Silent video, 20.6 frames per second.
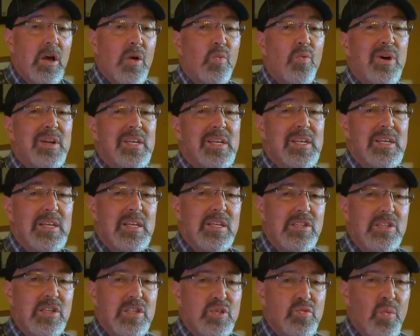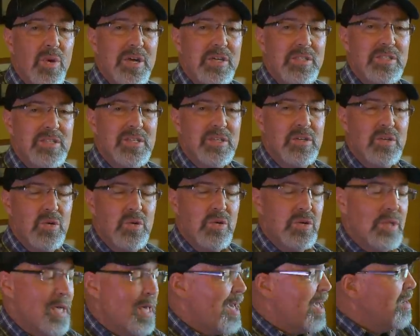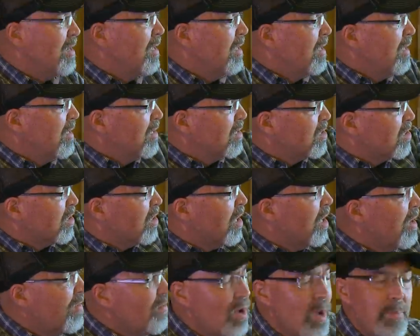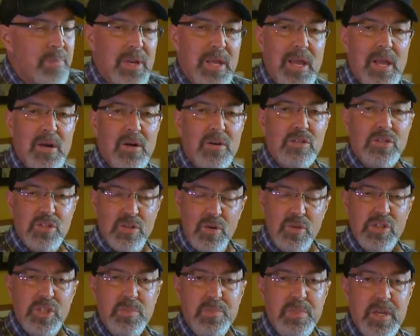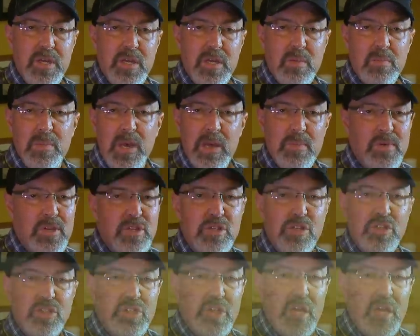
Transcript: One of the easiest ways to do that is cover up the antlers, so to speak, maybe just